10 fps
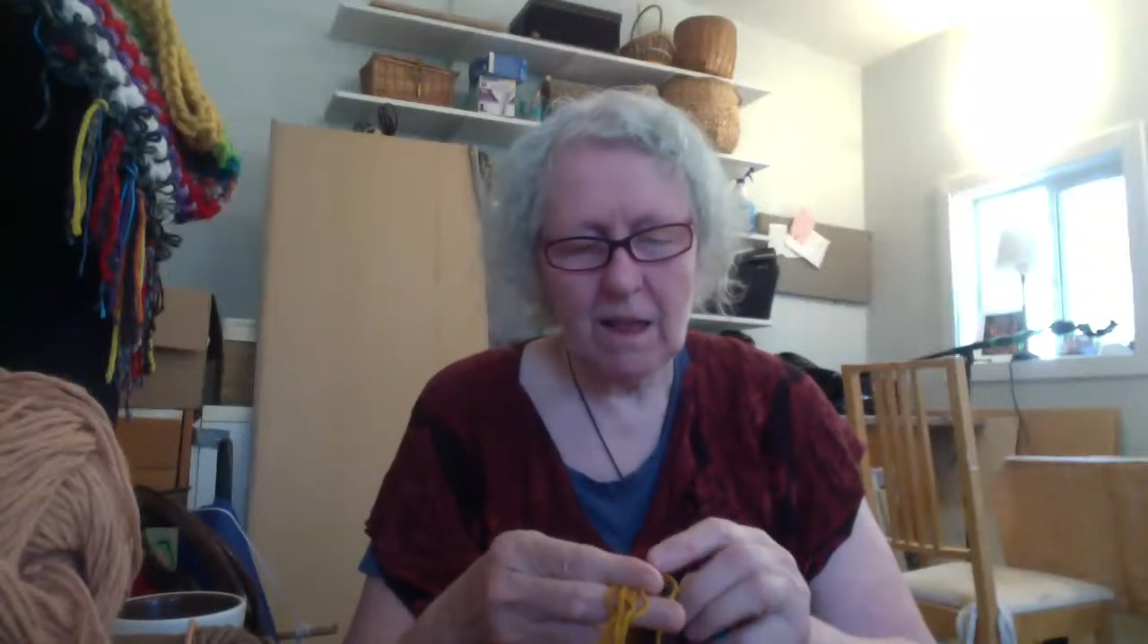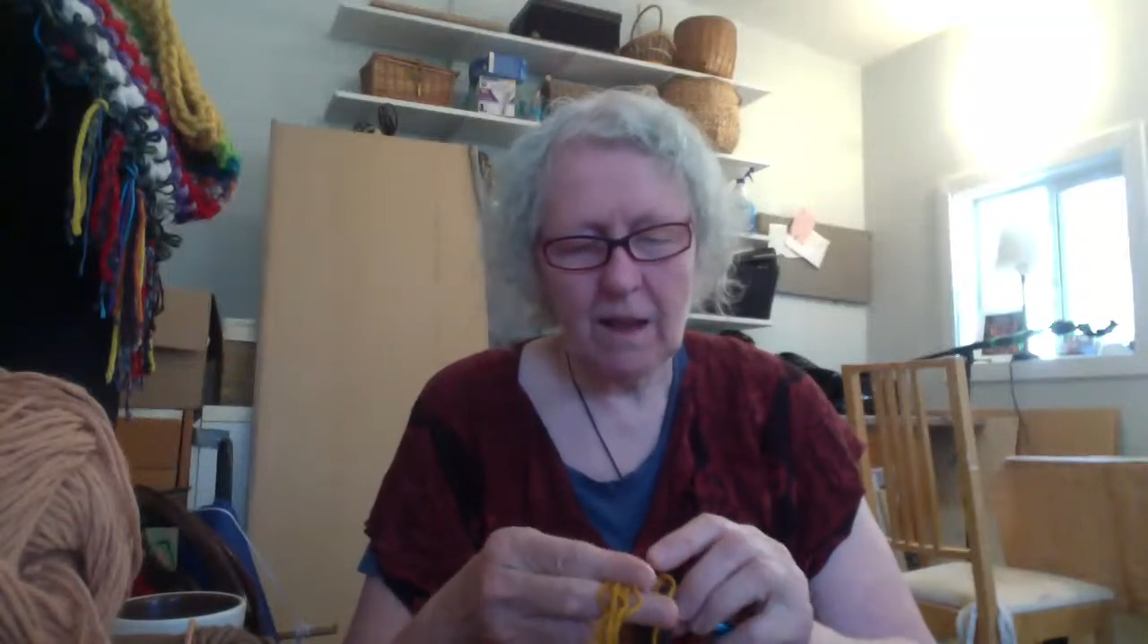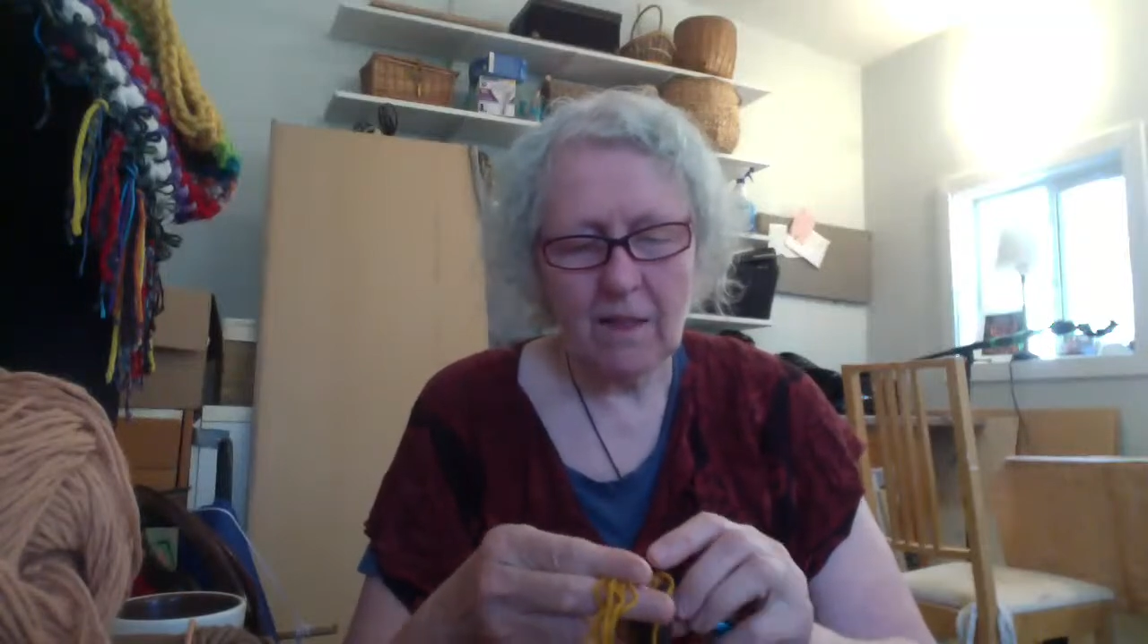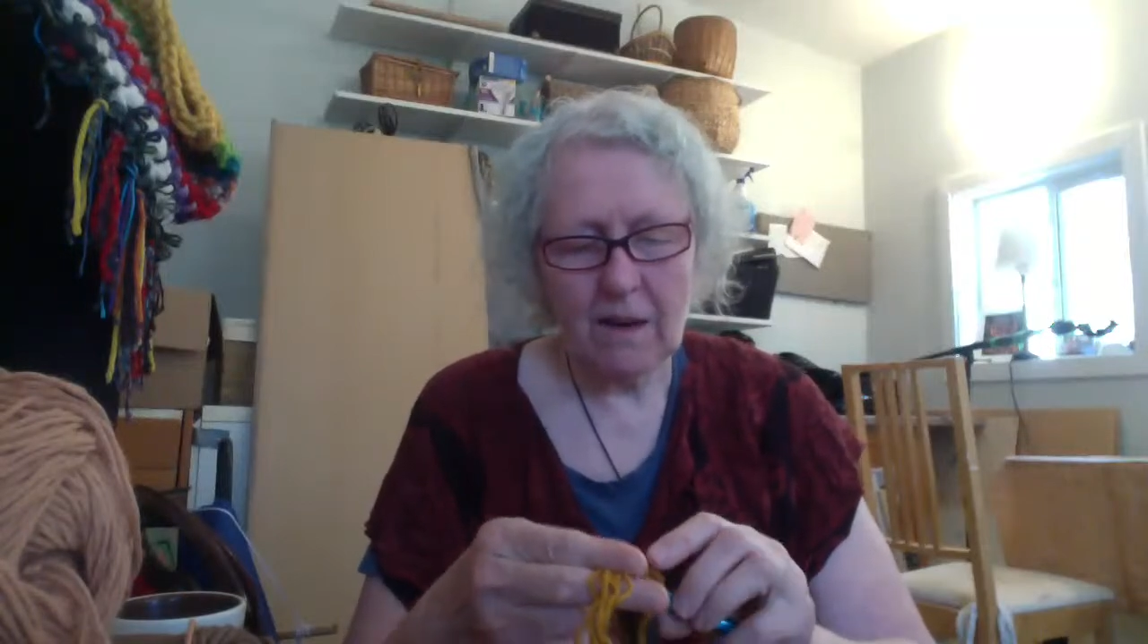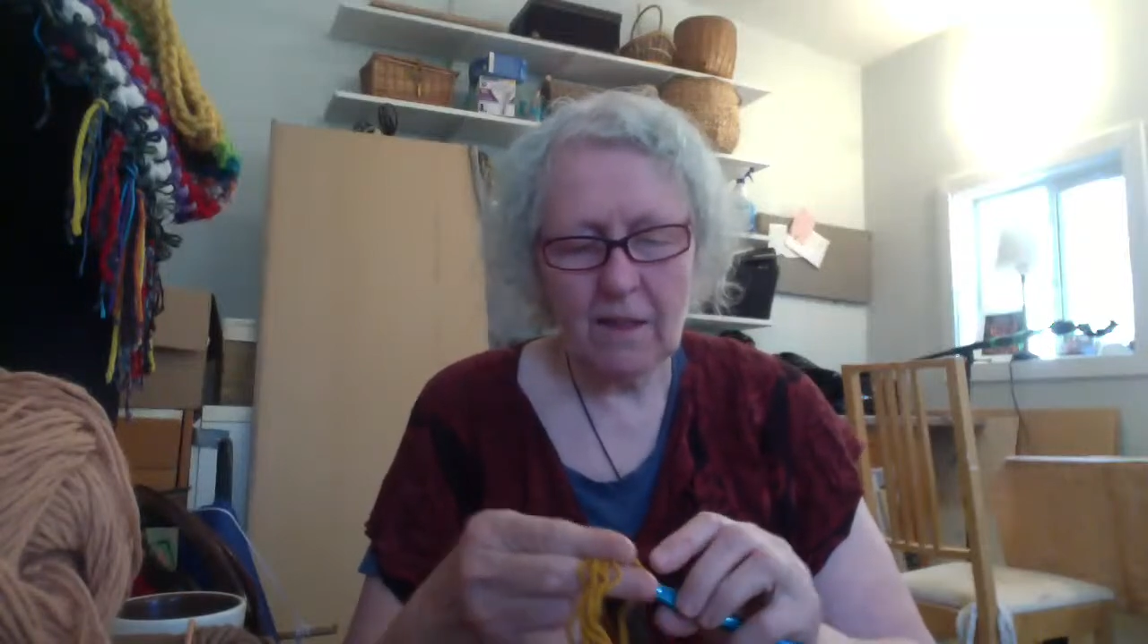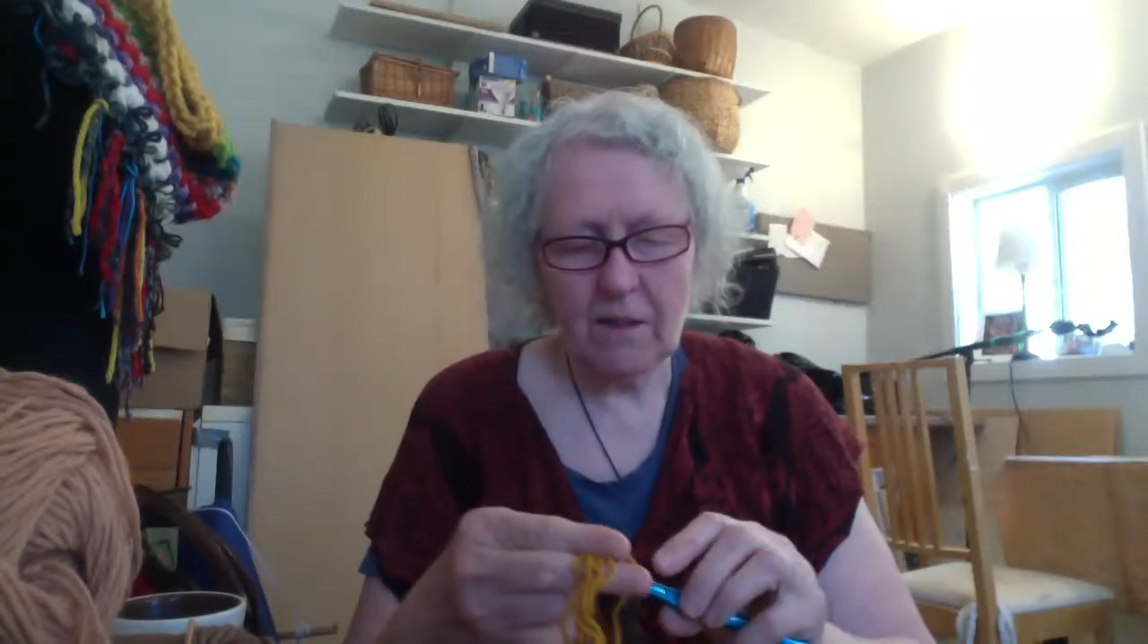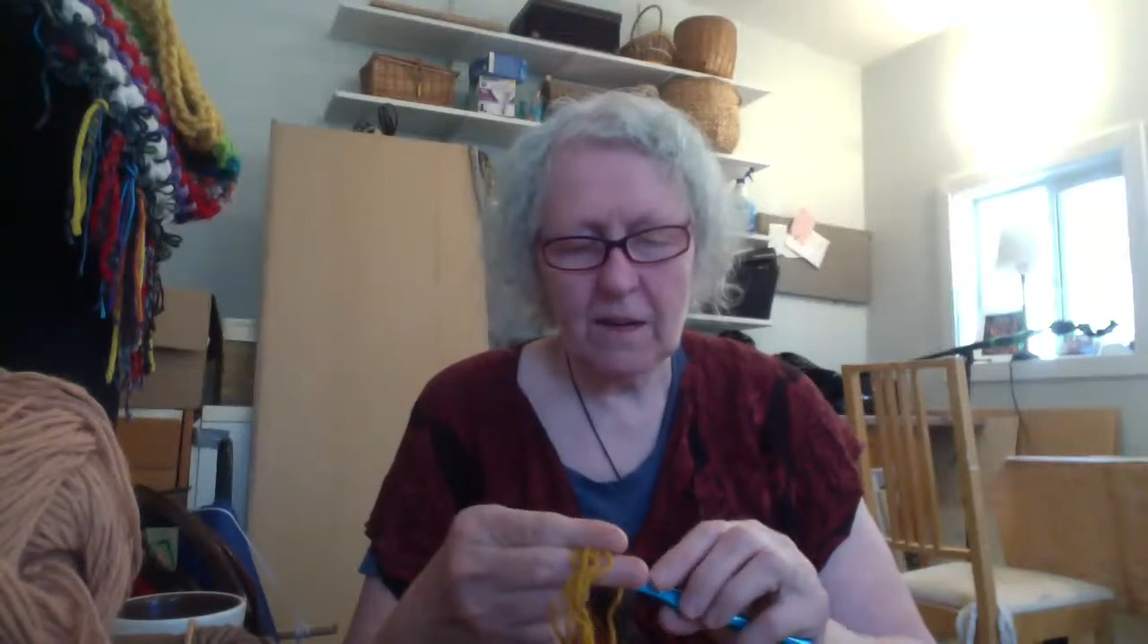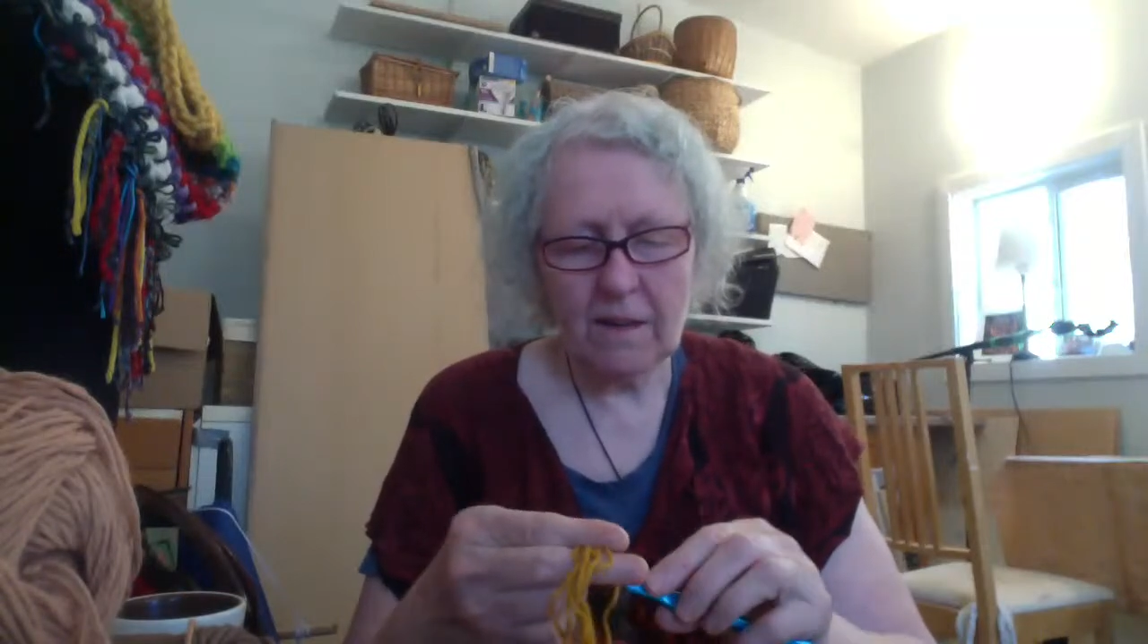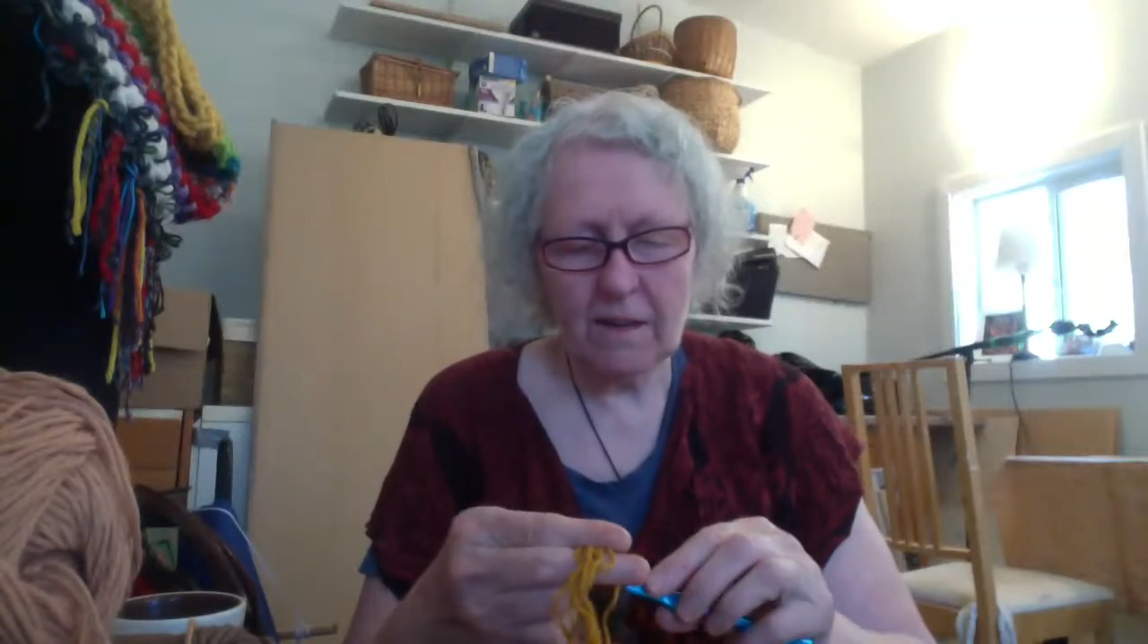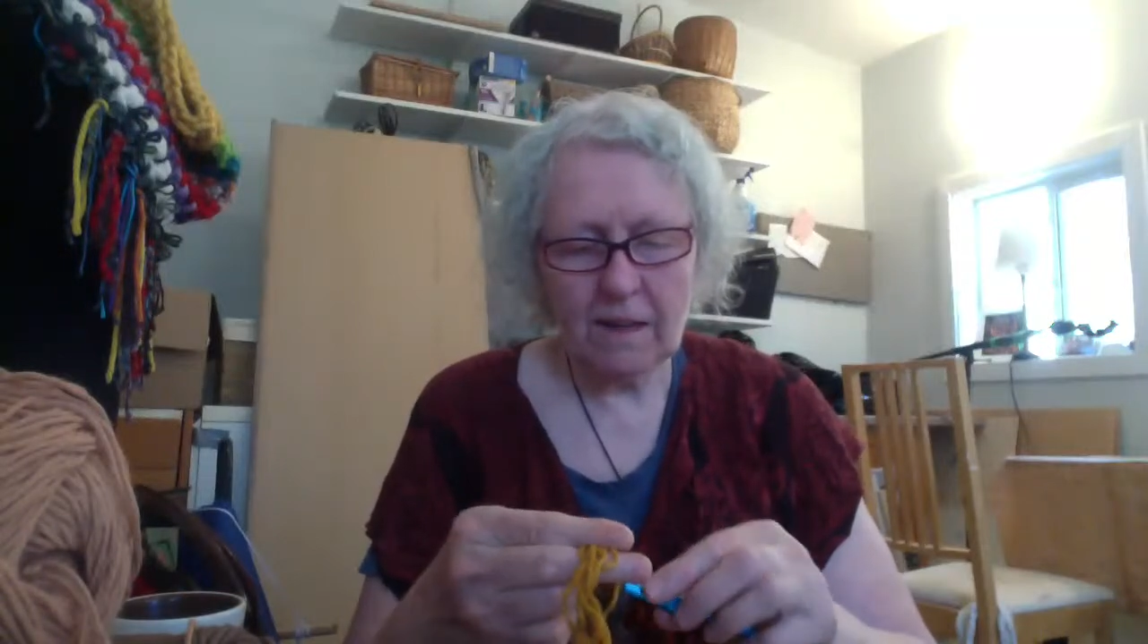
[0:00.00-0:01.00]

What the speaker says: And then other days I